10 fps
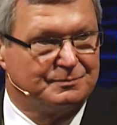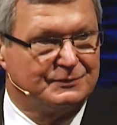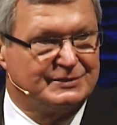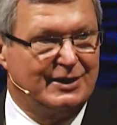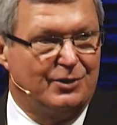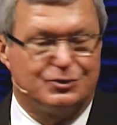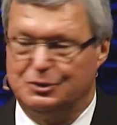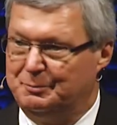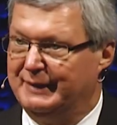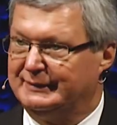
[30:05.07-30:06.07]
Say, aren't
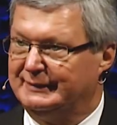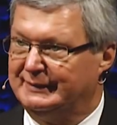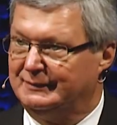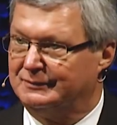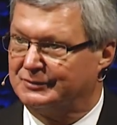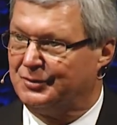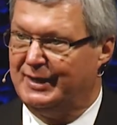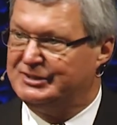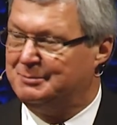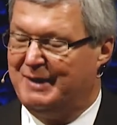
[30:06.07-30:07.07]
you being a little
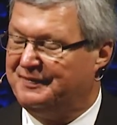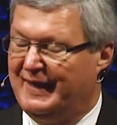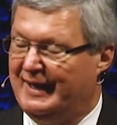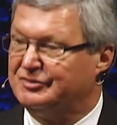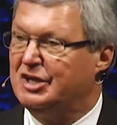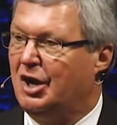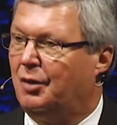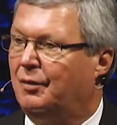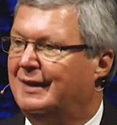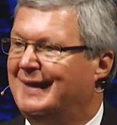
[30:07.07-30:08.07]
crazy about that?
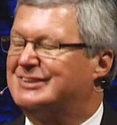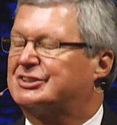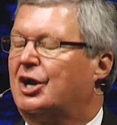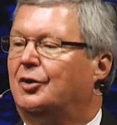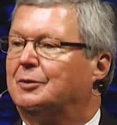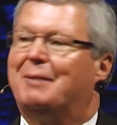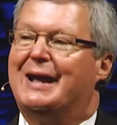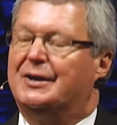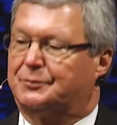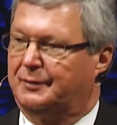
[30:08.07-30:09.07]
No, that's called a
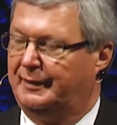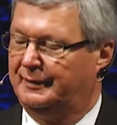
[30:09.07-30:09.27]
boundary.